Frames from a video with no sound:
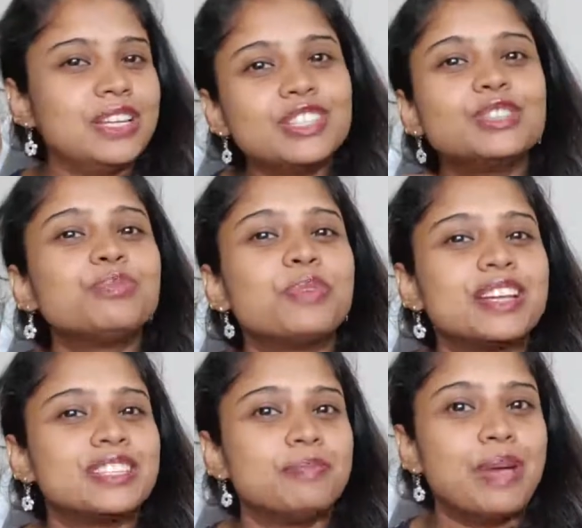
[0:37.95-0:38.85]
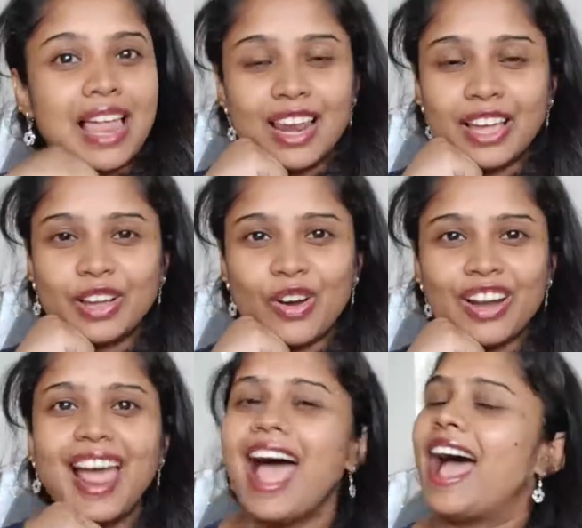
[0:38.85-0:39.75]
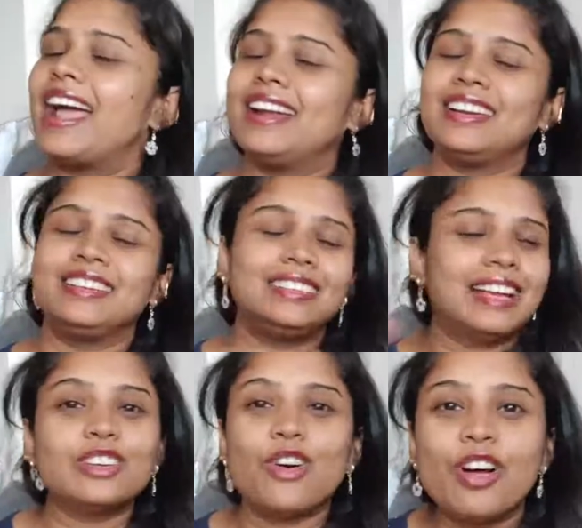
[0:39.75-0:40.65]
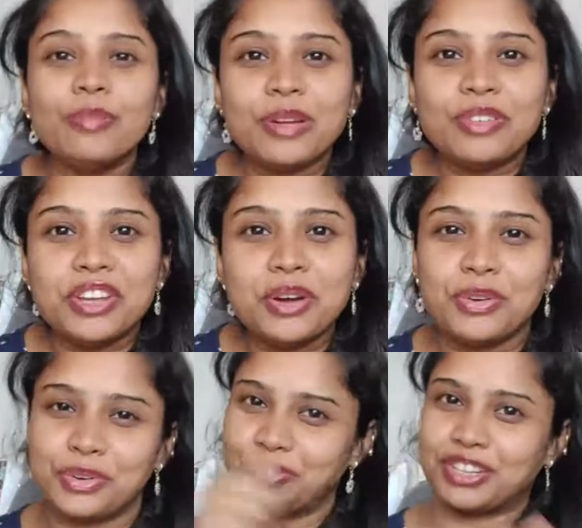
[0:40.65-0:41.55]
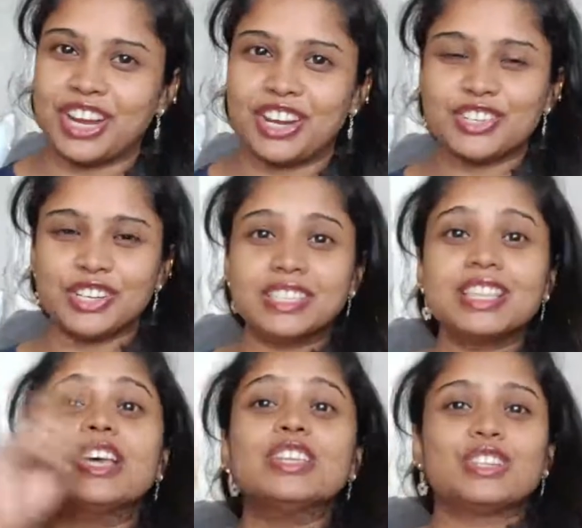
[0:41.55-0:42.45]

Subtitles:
please do press the bell icon and get all my video notifications.